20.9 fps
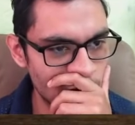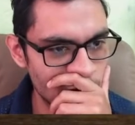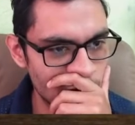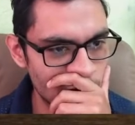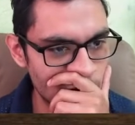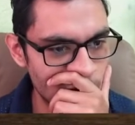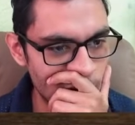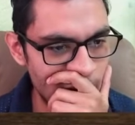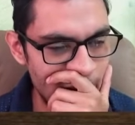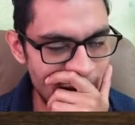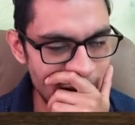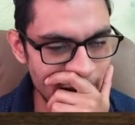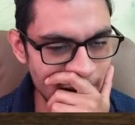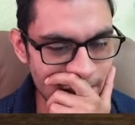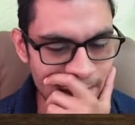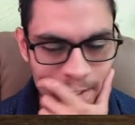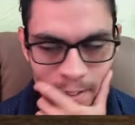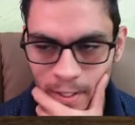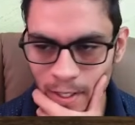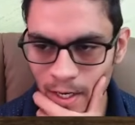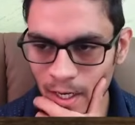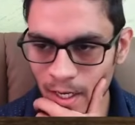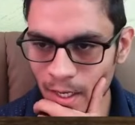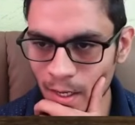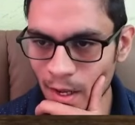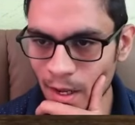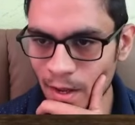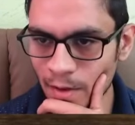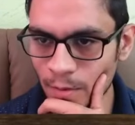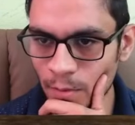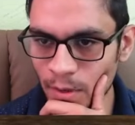Actually,
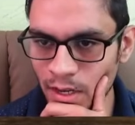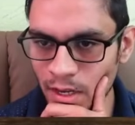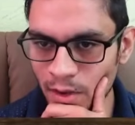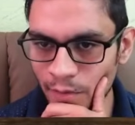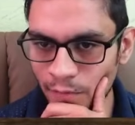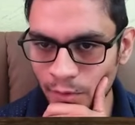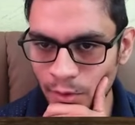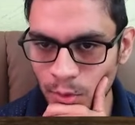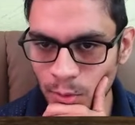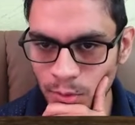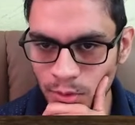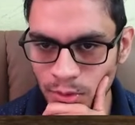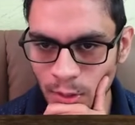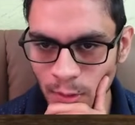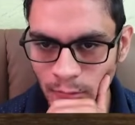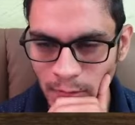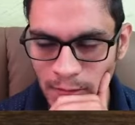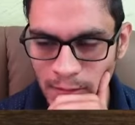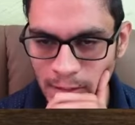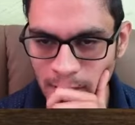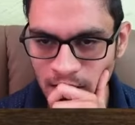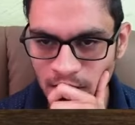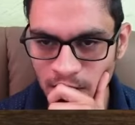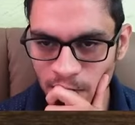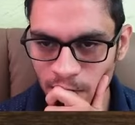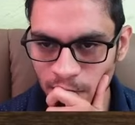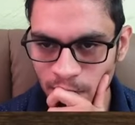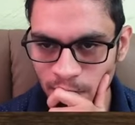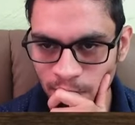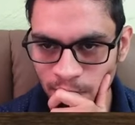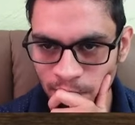we have good tactics.
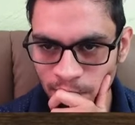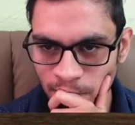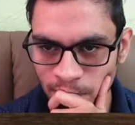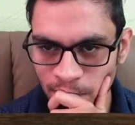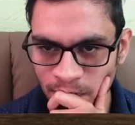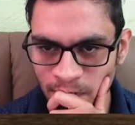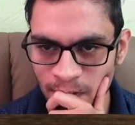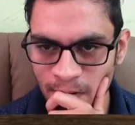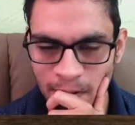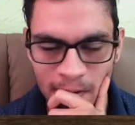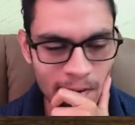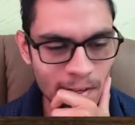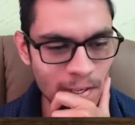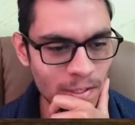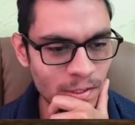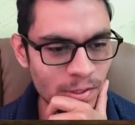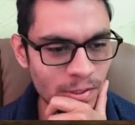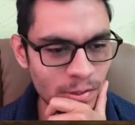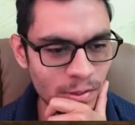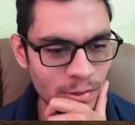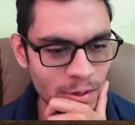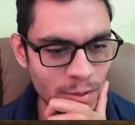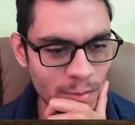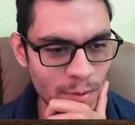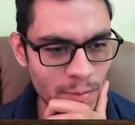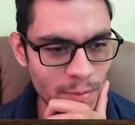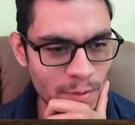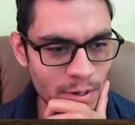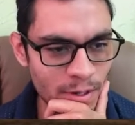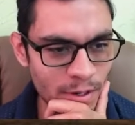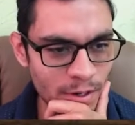So
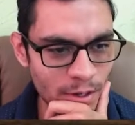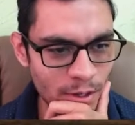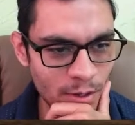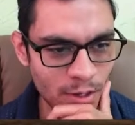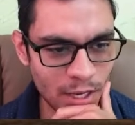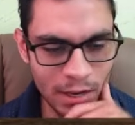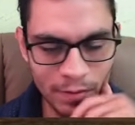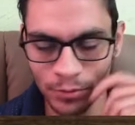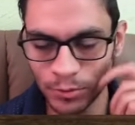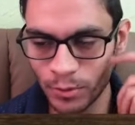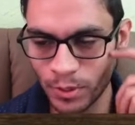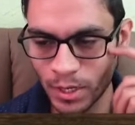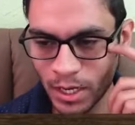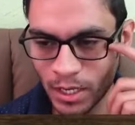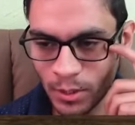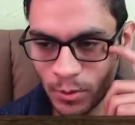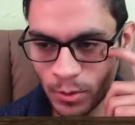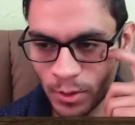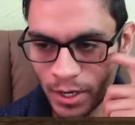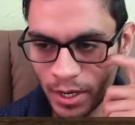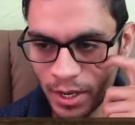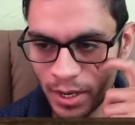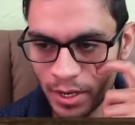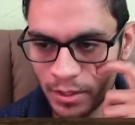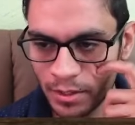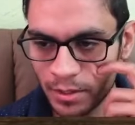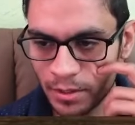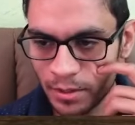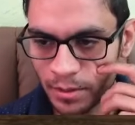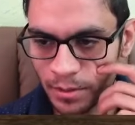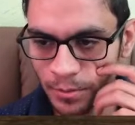remember, you have to calculate
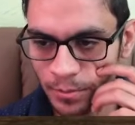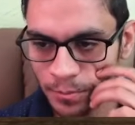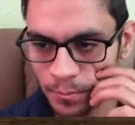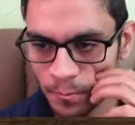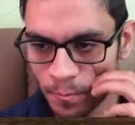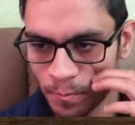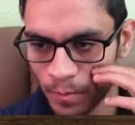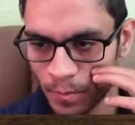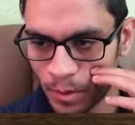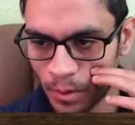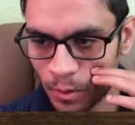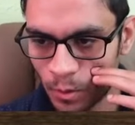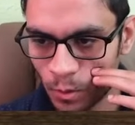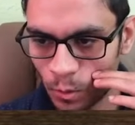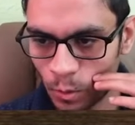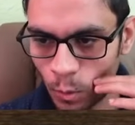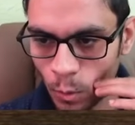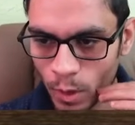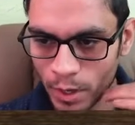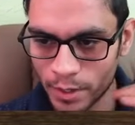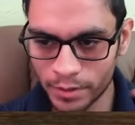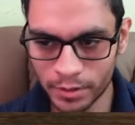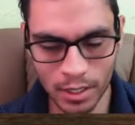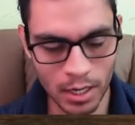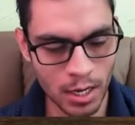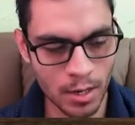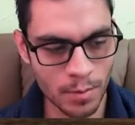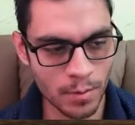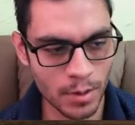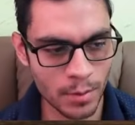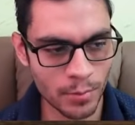one
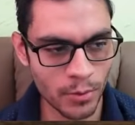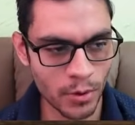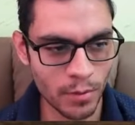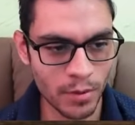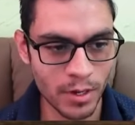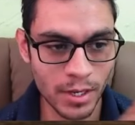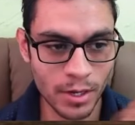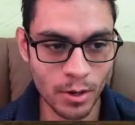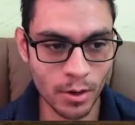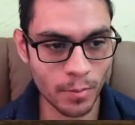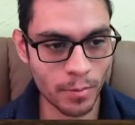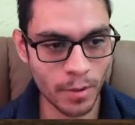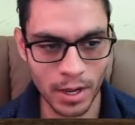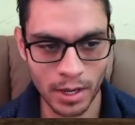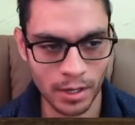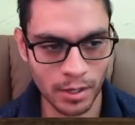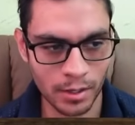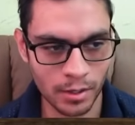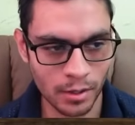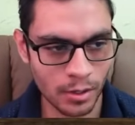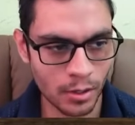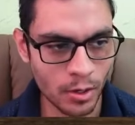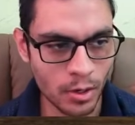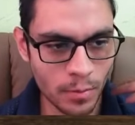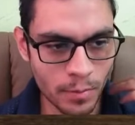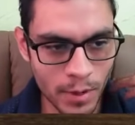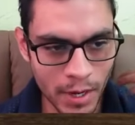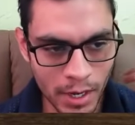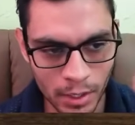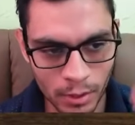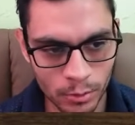time and probably go back
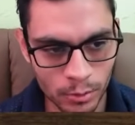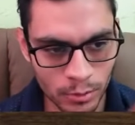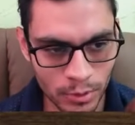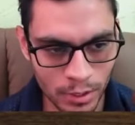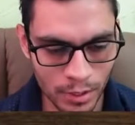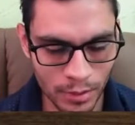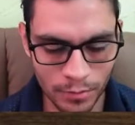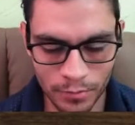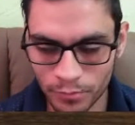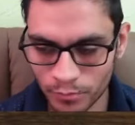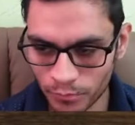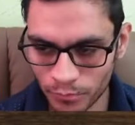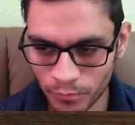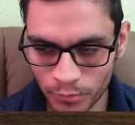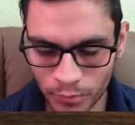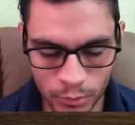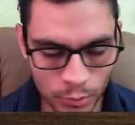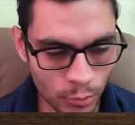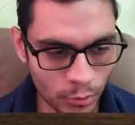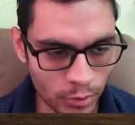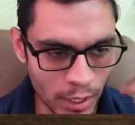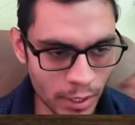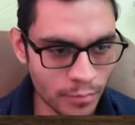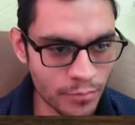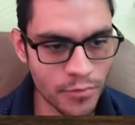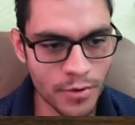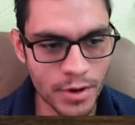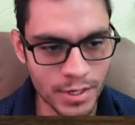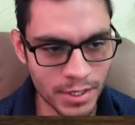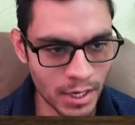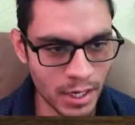to that
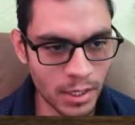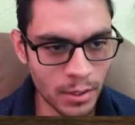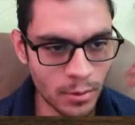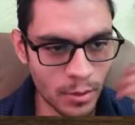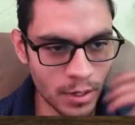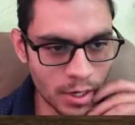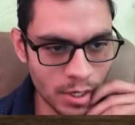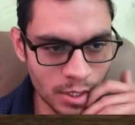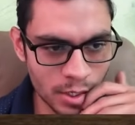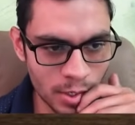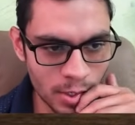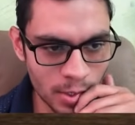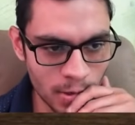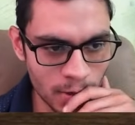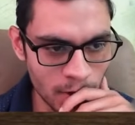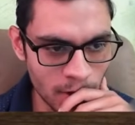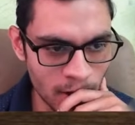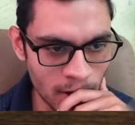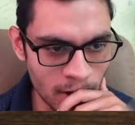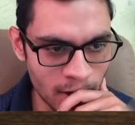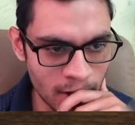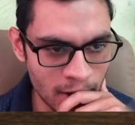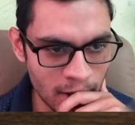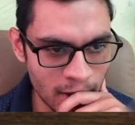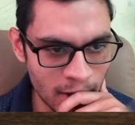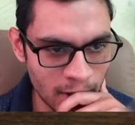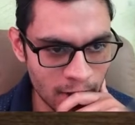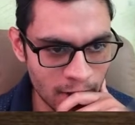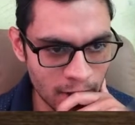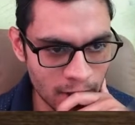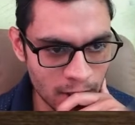first calculation.
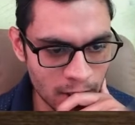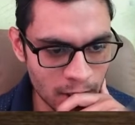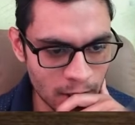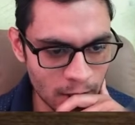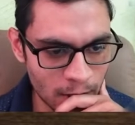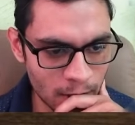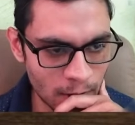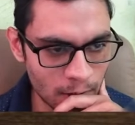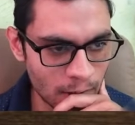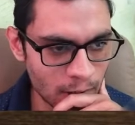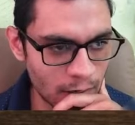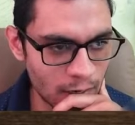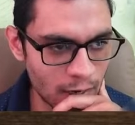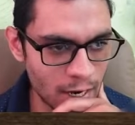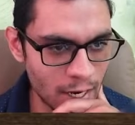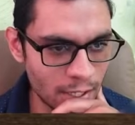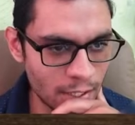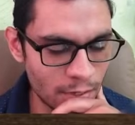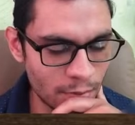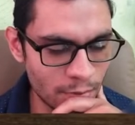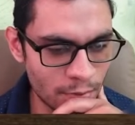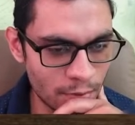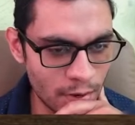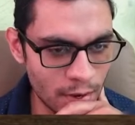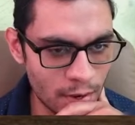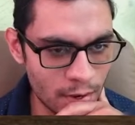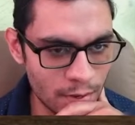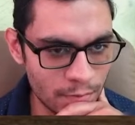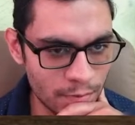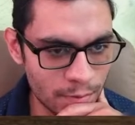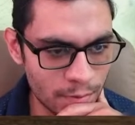So
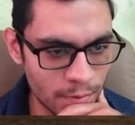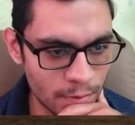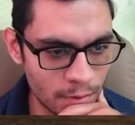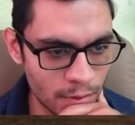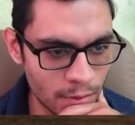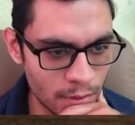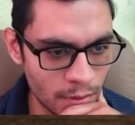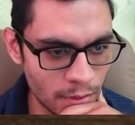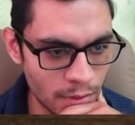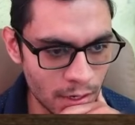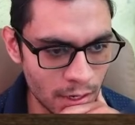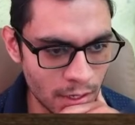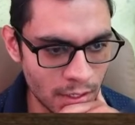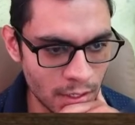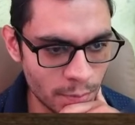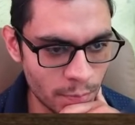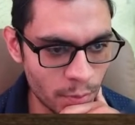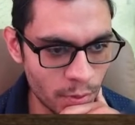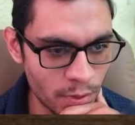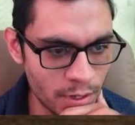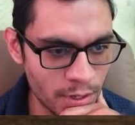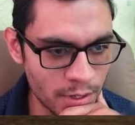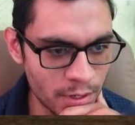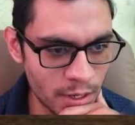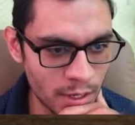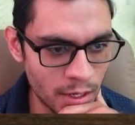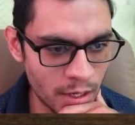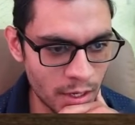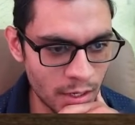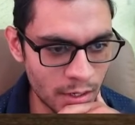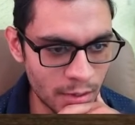95, yeah, this pawn is
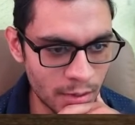hanging.